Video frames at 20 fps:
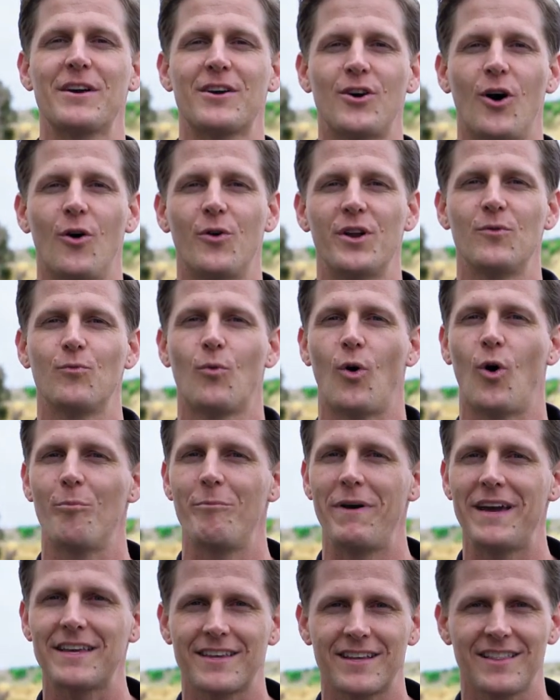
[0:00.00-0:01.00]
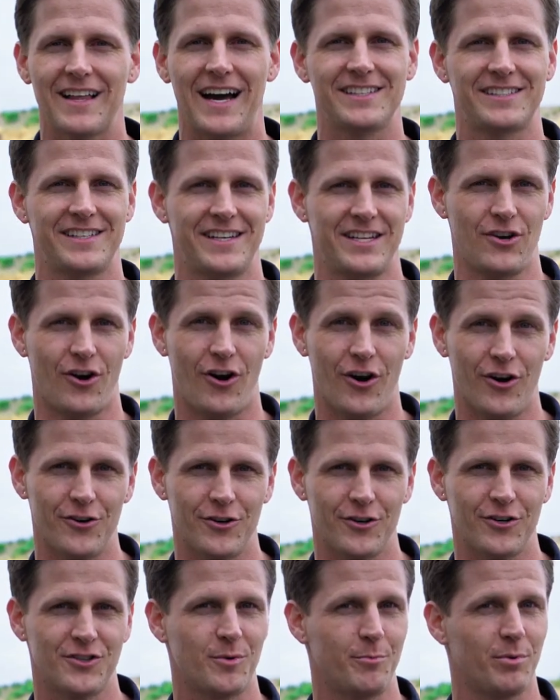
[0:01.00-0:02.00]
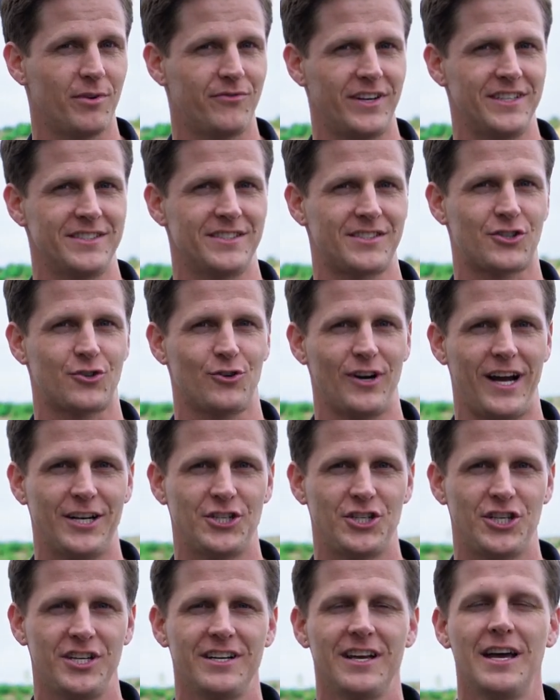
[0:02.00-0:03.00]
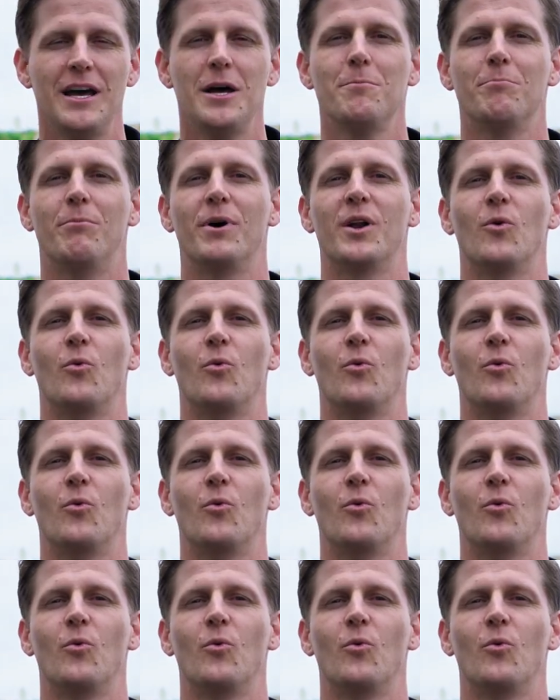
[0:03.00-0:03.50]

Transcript: coating won't make the glass any harder to prevent scratching, but it